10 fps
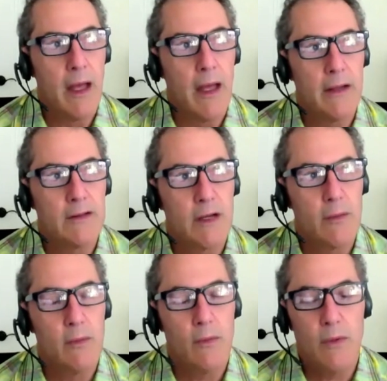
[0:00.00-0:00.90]
Uh, so
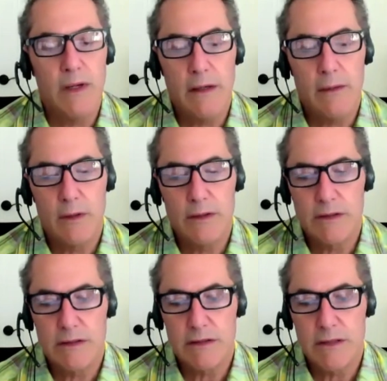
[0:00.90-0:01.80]
we were
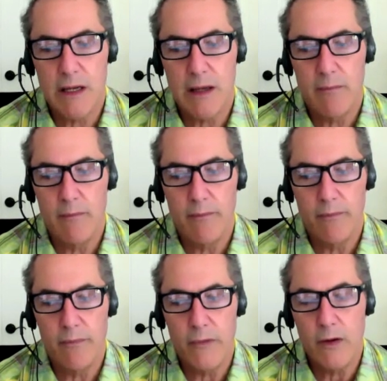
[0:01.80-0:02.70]
just, um,
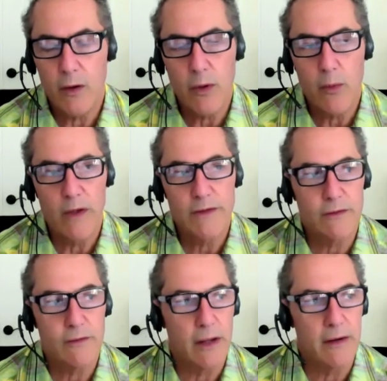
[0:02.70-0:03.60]
you know, we were
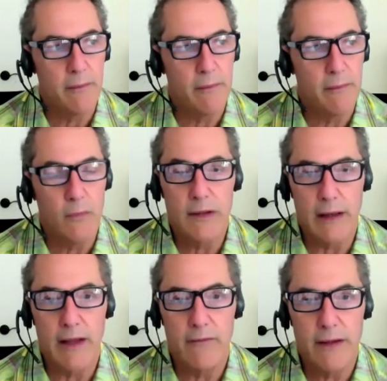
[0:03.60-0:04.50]
surrounded with
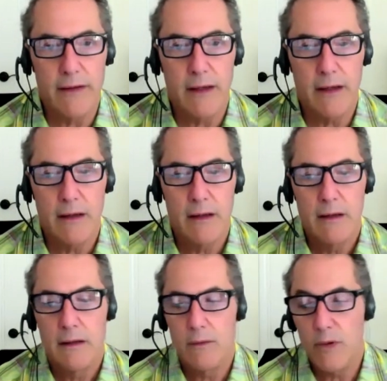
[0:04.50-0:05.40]
love. I think
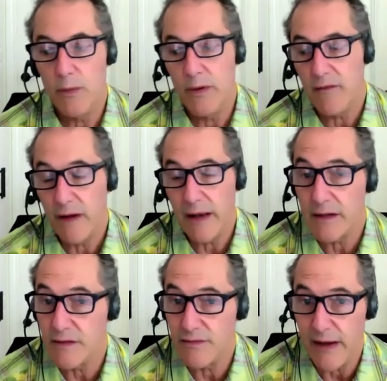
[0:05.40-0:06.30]
we were never
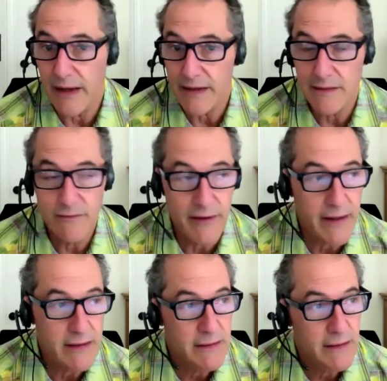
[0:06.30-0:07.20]
allowed to fight. In
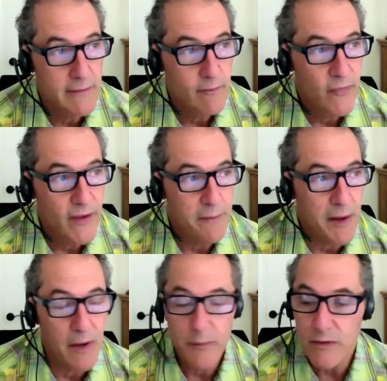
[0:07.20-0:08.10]
fact,
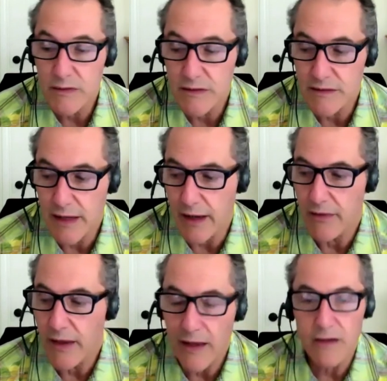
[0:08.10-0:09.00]
my mom used to say,
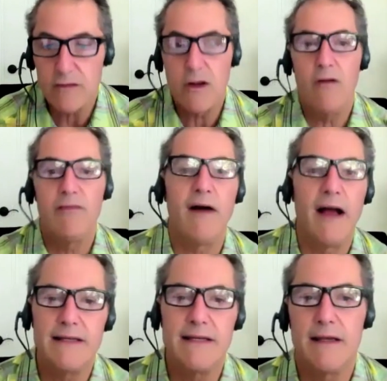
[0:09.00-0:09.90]
"There is no
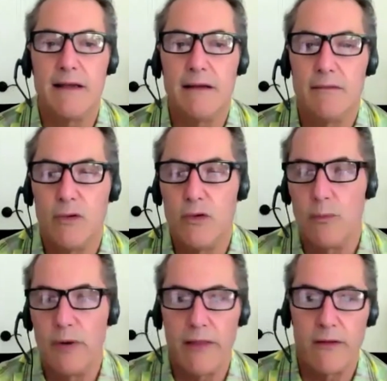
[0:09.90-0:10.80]
fighting with
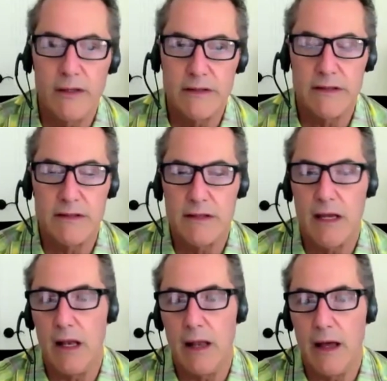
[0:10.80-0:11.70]
your brother and
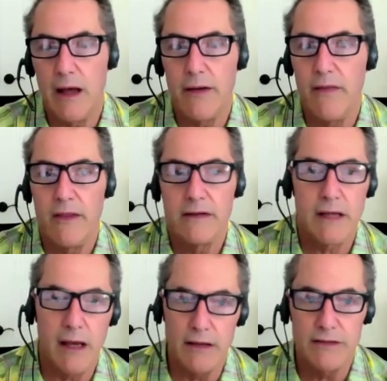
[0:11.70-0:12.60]
sister allowed
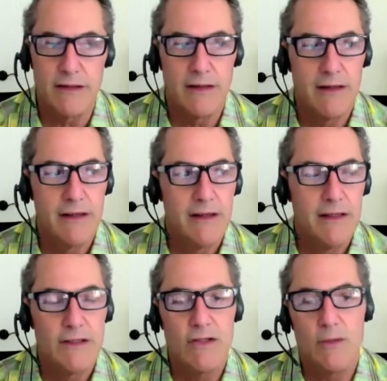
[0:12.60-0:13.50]
this house."
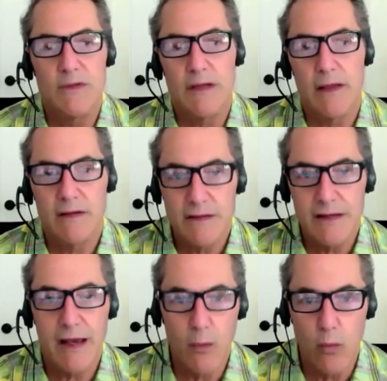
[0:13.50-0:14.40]
She would say, "This
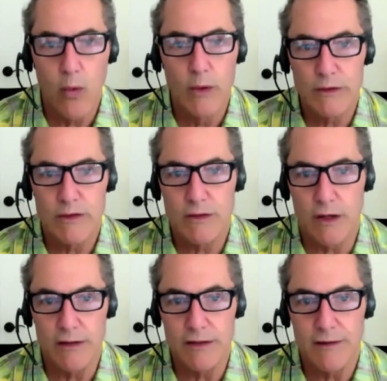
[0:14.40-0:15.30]
is how wars are
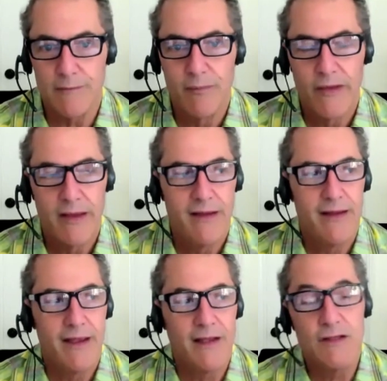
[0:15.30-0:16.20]
started."
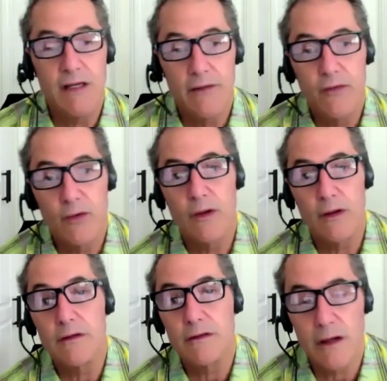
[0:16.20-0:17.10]
And she lived through
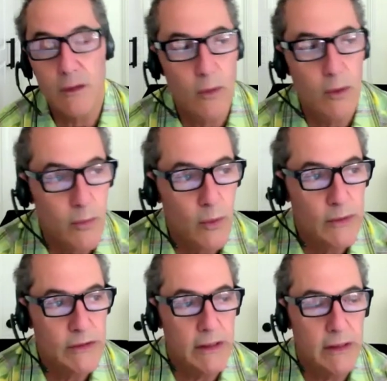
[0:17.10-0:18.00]
the Second World
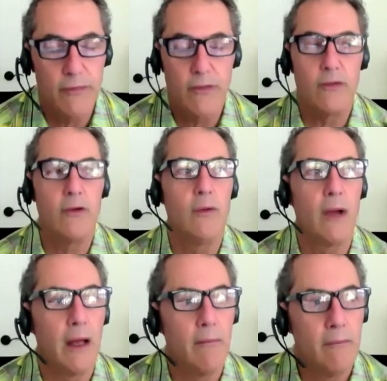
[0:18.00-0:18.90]
War. She lived through
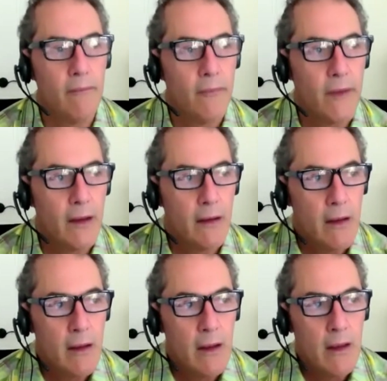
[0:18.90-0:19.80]
um,
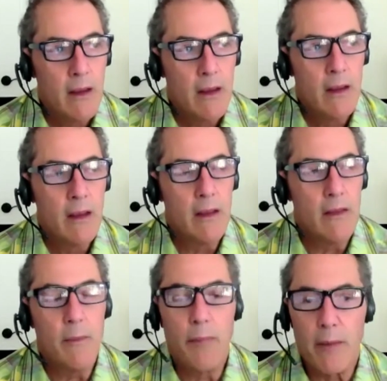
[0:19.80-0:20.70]

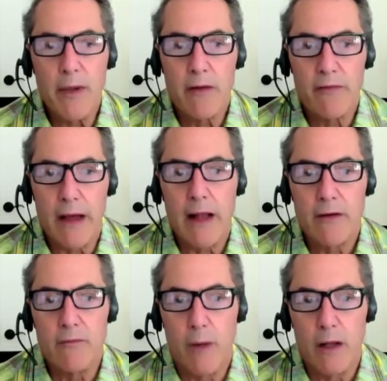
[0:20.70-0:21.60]
the bombing of the
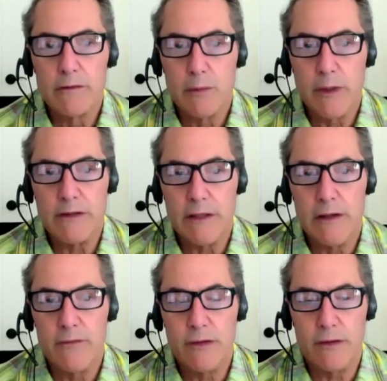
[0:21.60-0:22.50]
island of Malta, where she
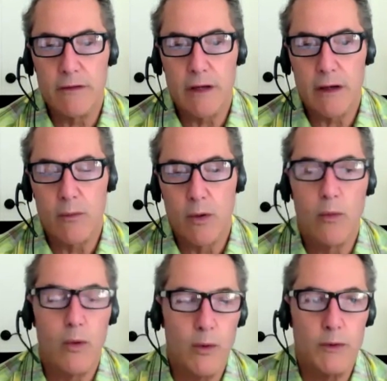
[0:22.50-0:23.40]
lived during the Second
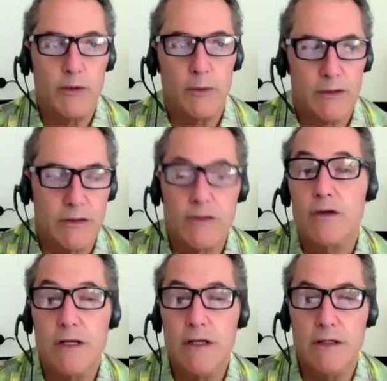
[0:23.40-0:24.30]
World War, which was a
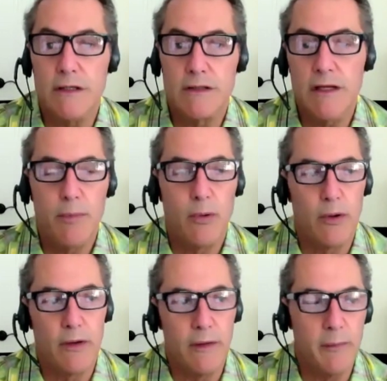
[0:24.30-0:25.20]
strategic
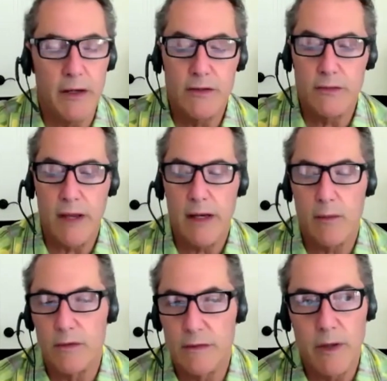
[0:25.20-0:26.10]
seaport in the
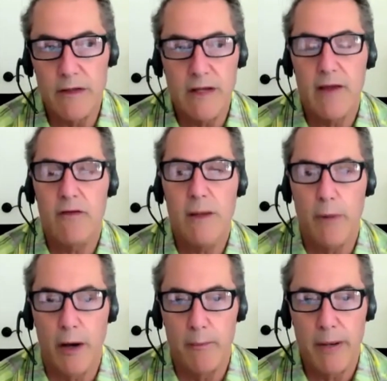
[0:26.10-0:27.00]
Mediterranean, was the most heavily
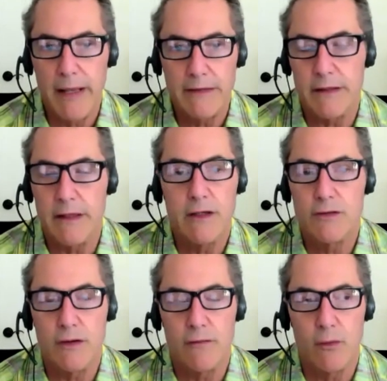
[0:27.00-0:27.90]
bombed place in the
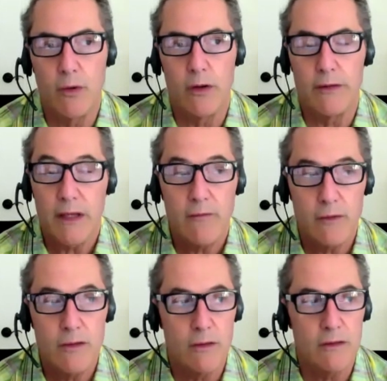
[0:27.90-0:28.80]
history of the world.
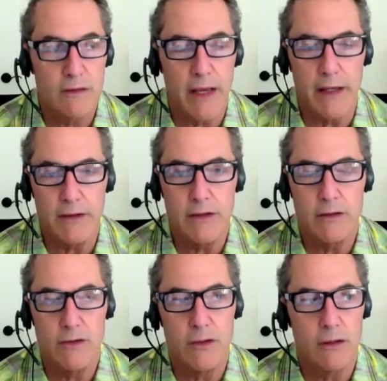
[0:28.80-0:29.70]
Even to this day, she
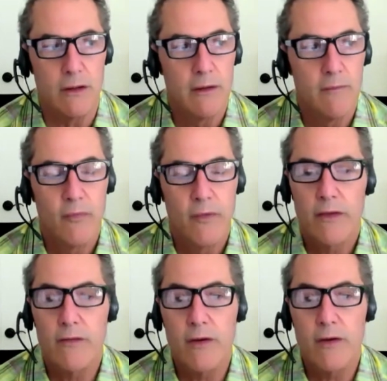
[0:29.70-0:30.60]
endured
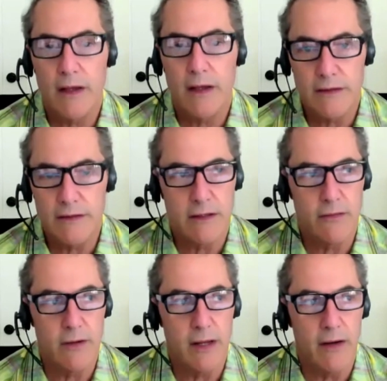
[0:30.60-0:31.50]

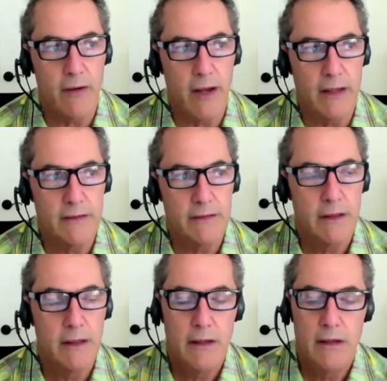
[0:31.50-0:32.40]
3,600 air
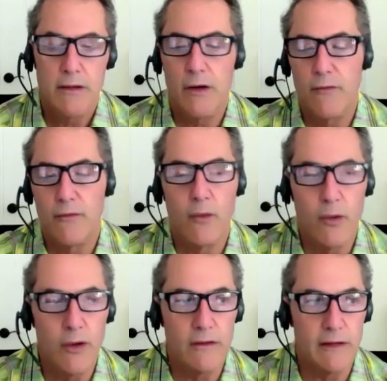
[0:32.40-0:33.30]
raids. You know, for
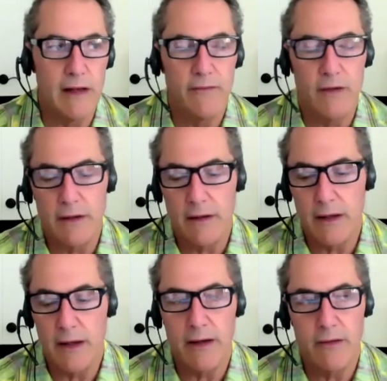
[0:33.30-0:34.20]
four years, they lived in,
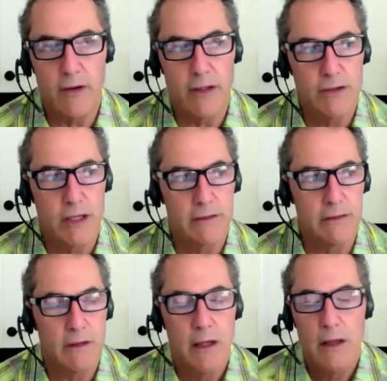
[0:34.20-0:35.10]
in underground
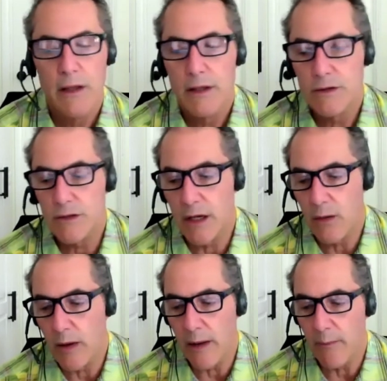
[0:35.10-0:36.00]
shelters.
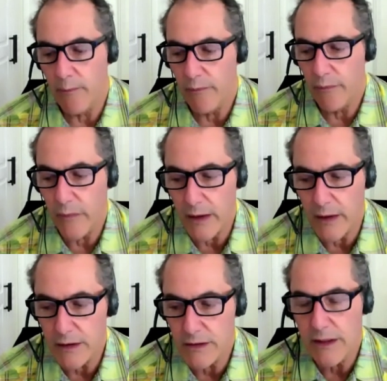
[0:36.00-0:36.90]
So um,
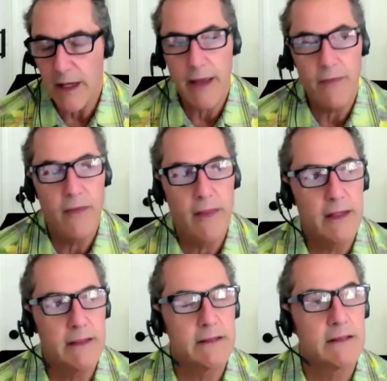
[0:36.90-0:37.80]
she had
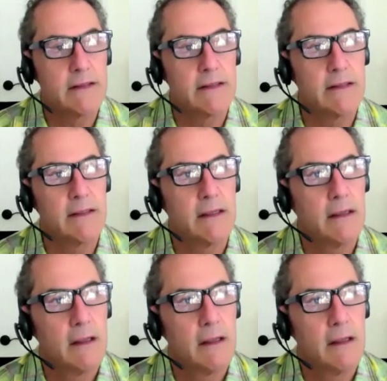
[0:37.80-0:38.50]
this.